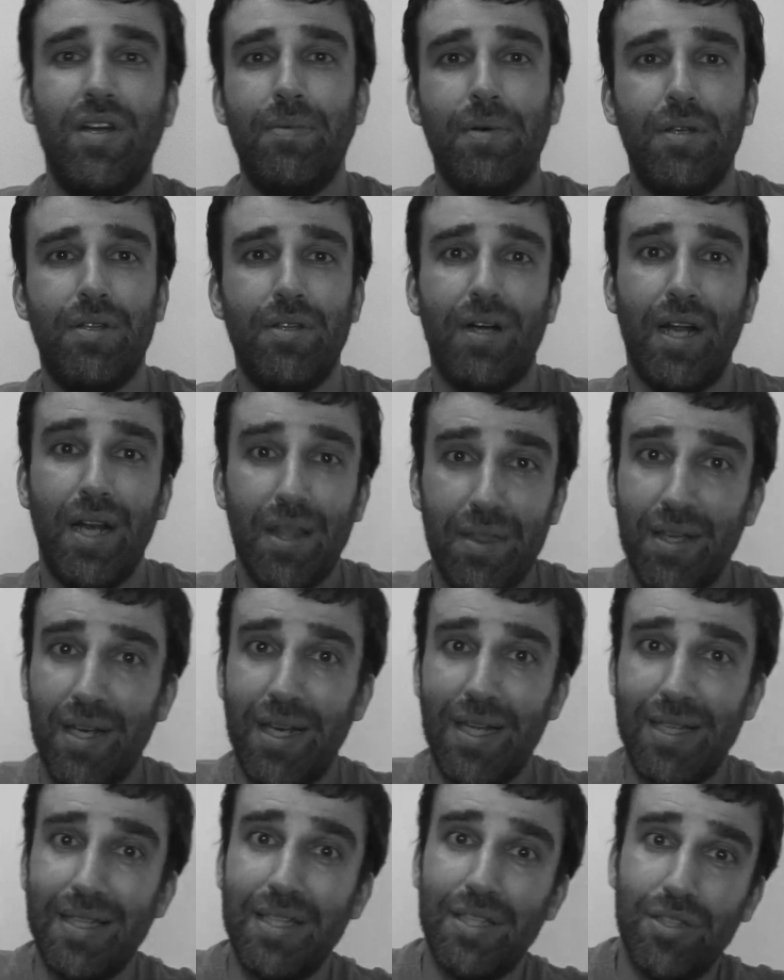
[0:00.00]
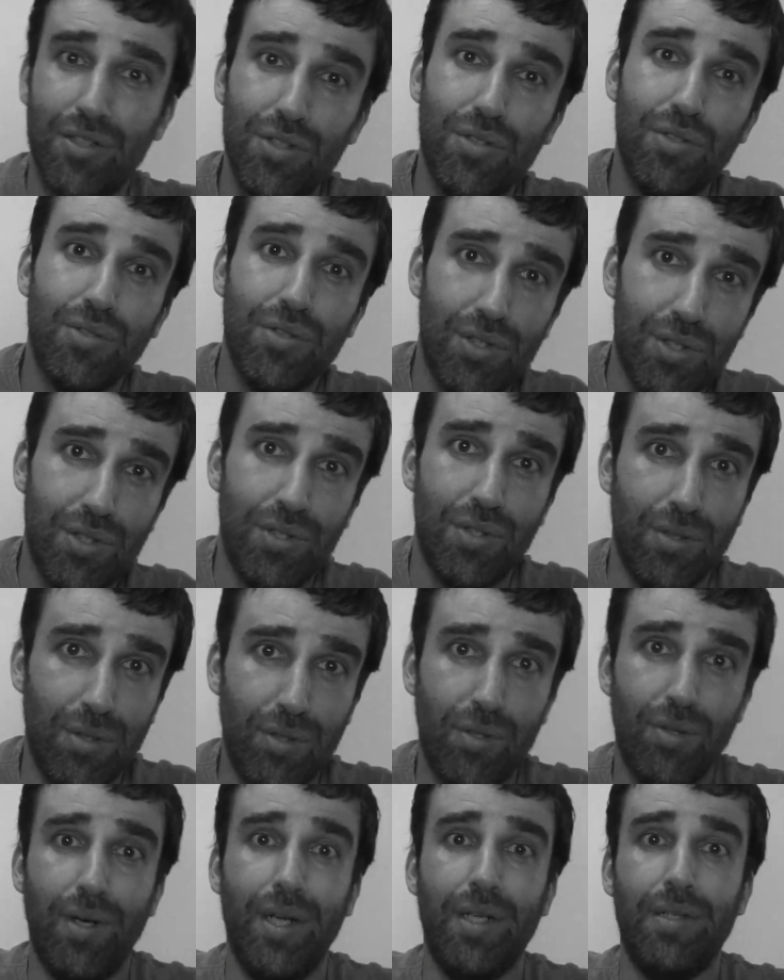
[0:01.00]
never done anything like this, you
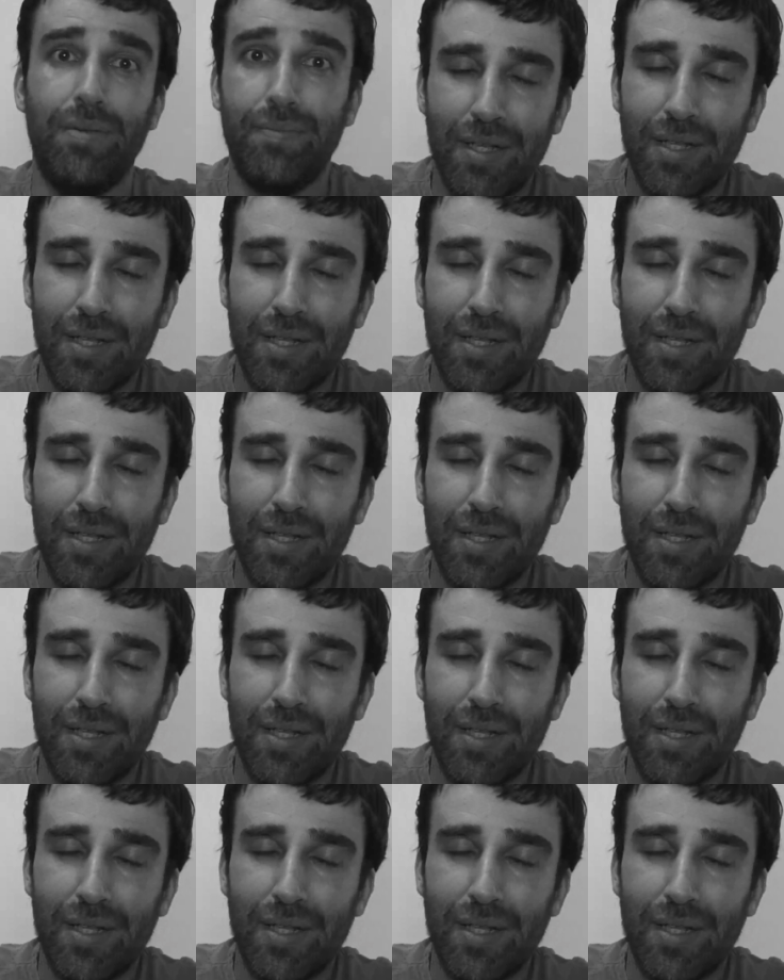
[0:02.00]
should do it.